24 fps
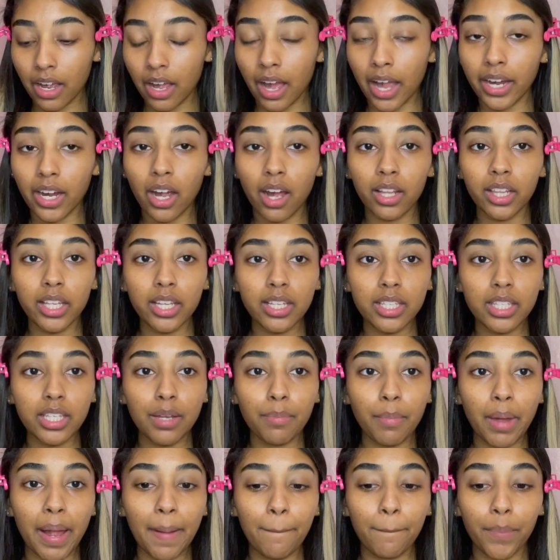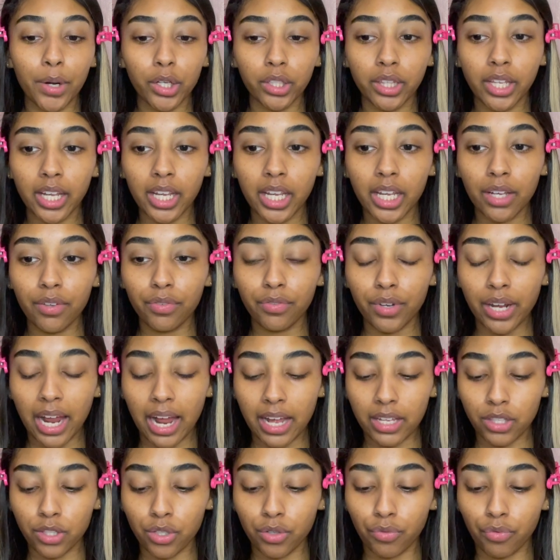I got this in my birthday gift
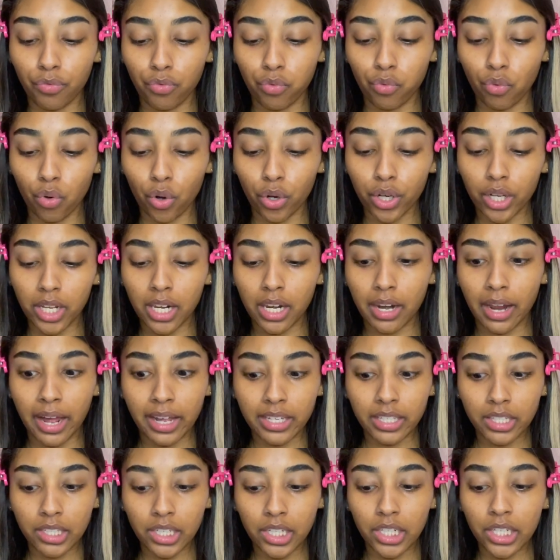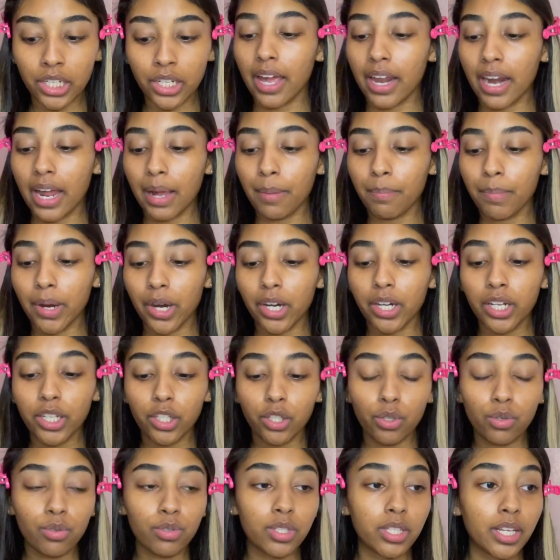at Sephora last year and I barely
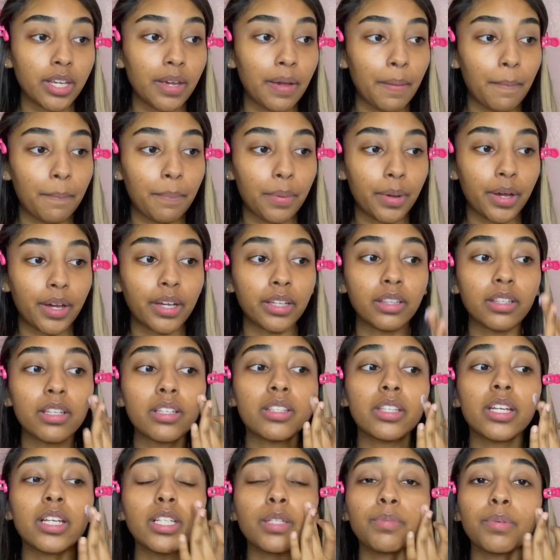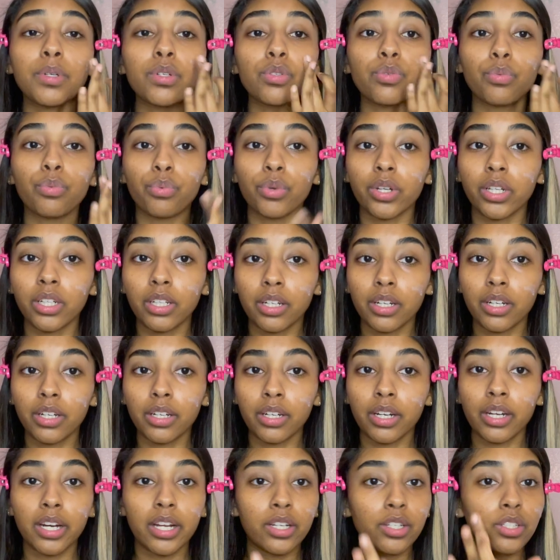use it, but this thing smells really
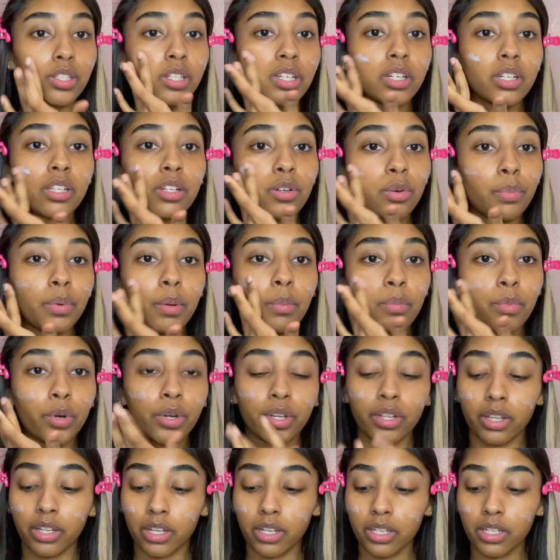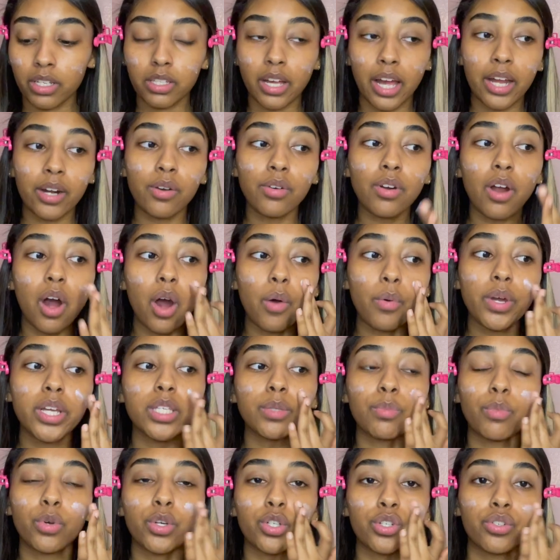good and I just get a little bit more of this. I don't always
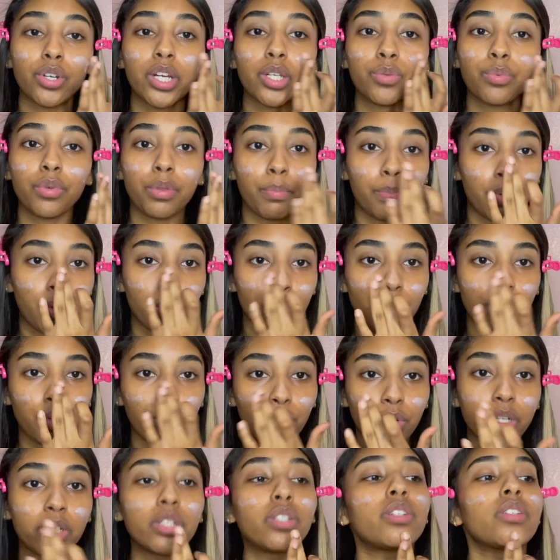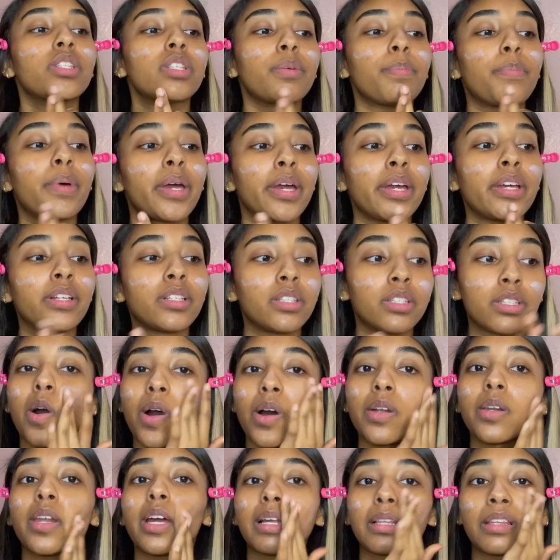moisturize with both. It really just depends
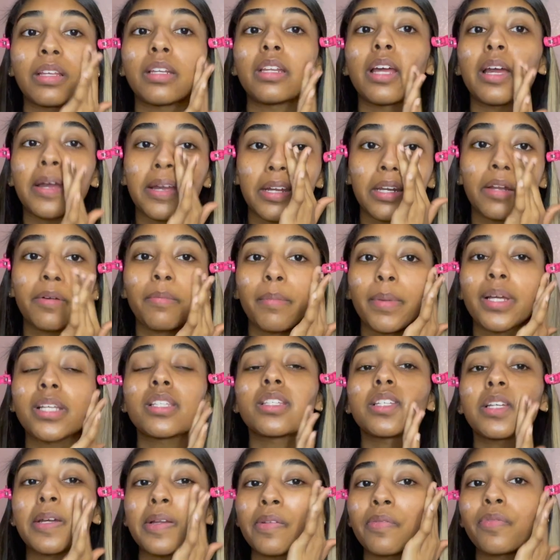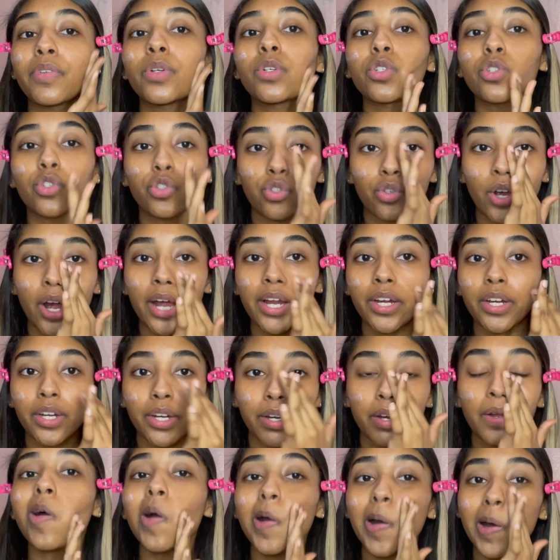on like the day and if my skin feels
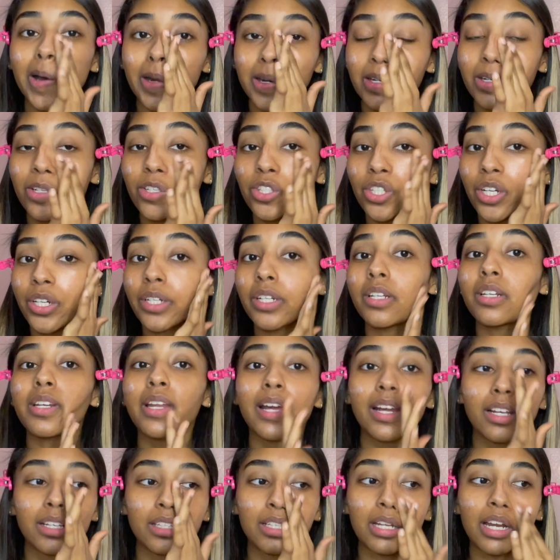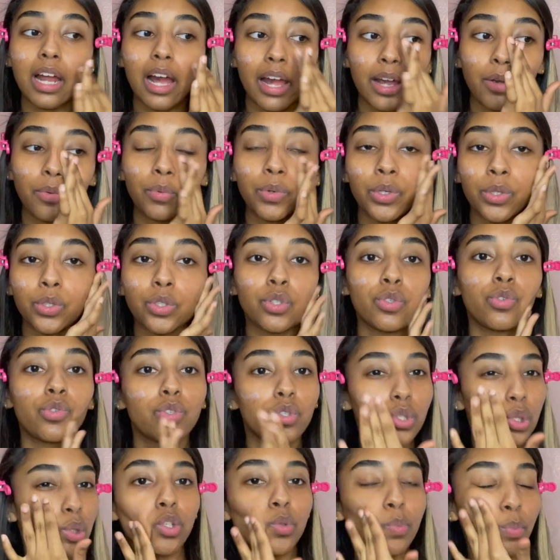drier on certain days, and I will
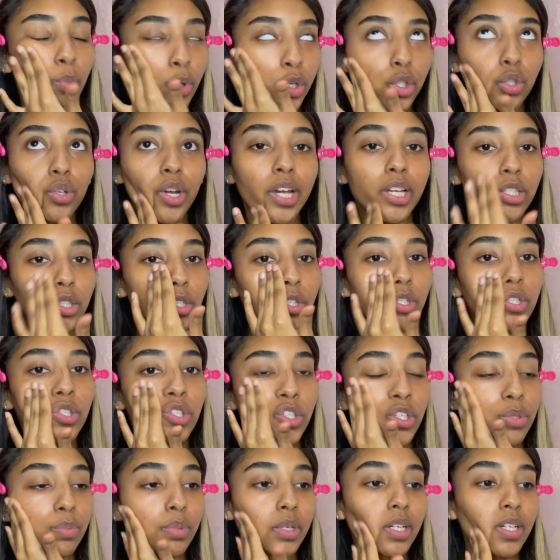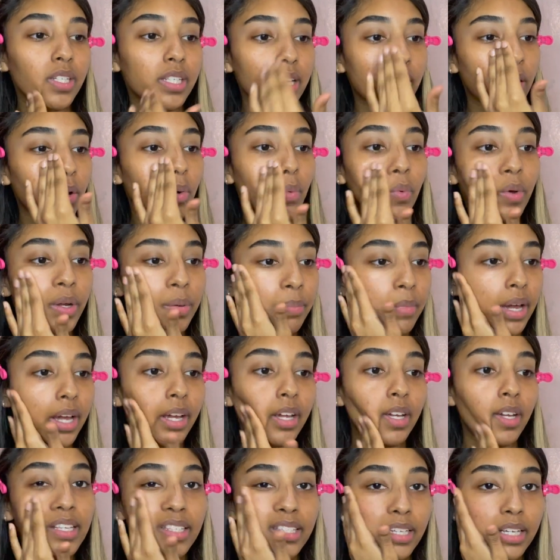use 2 moisturizers just because I don't want
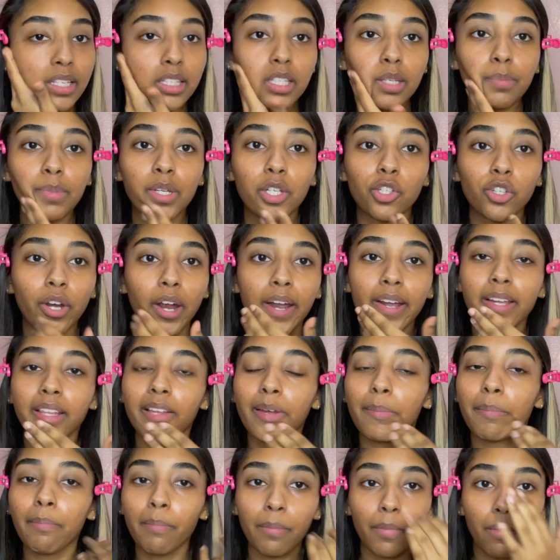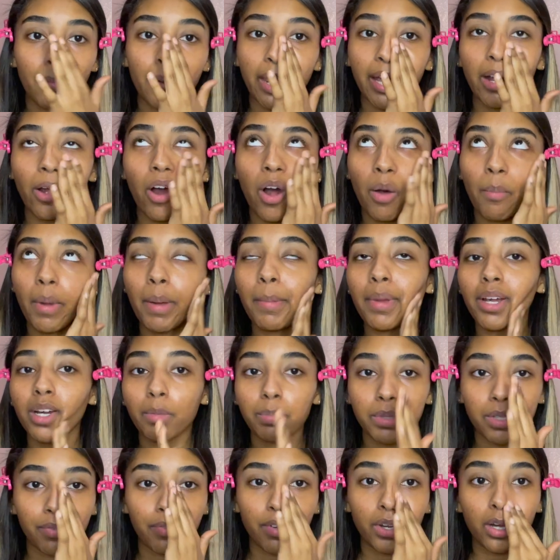my skin to be dry and then like all my
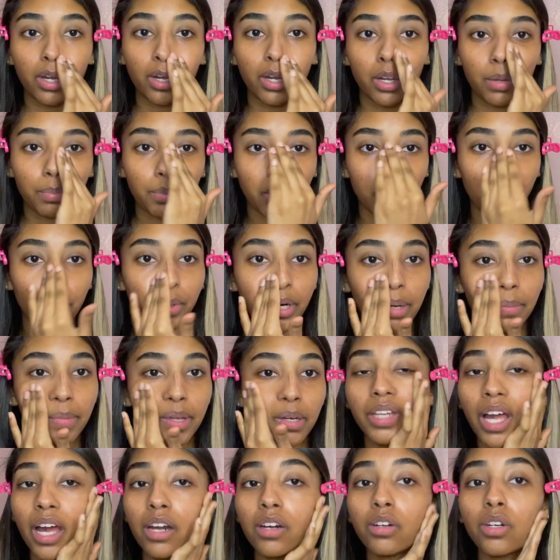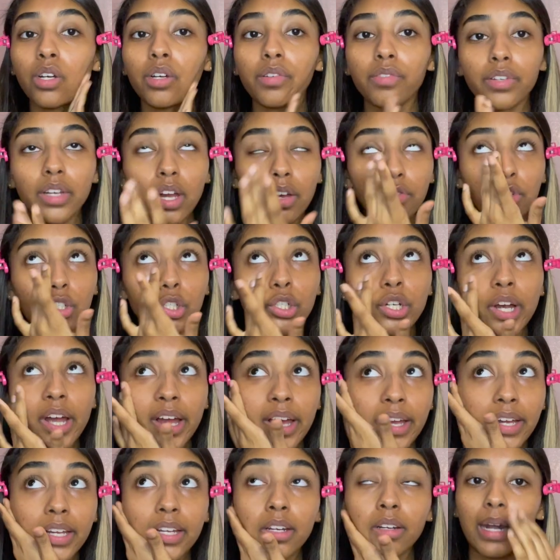makeup to fuck up. You know what I mean? I don't know if y'all have
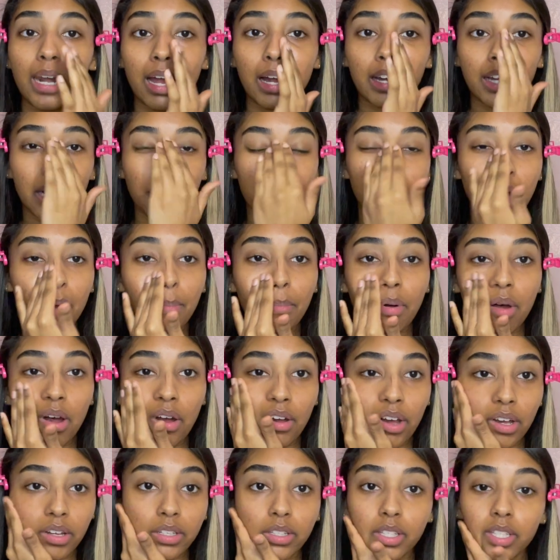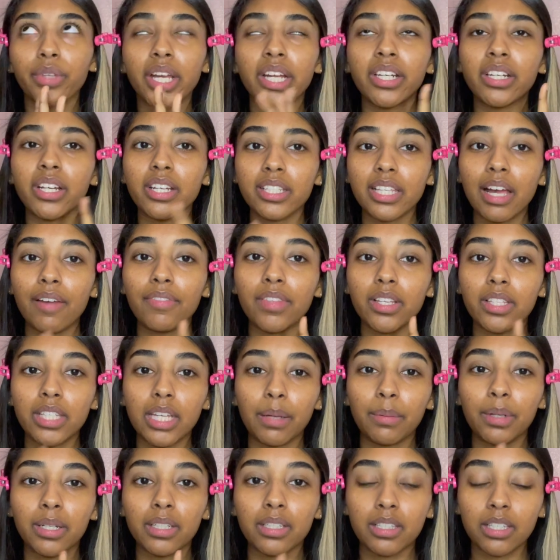tried La Crema Pond. It does have the
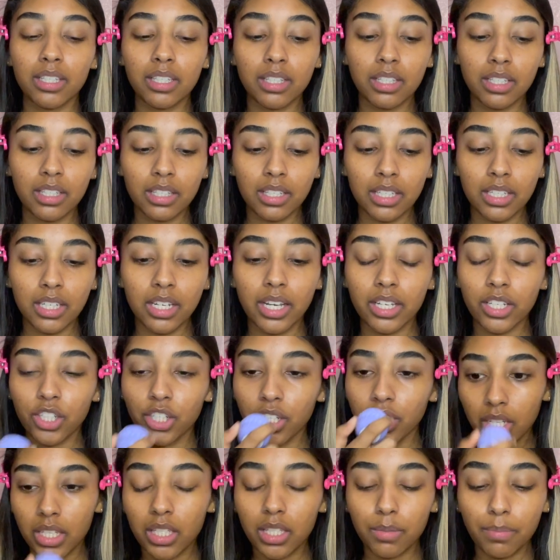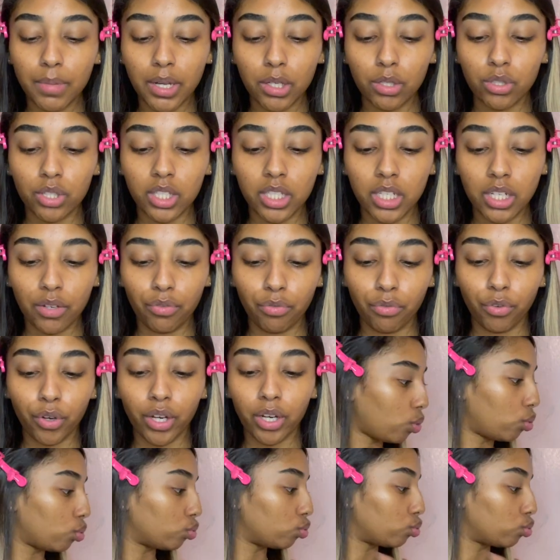same consistency. It just smells different.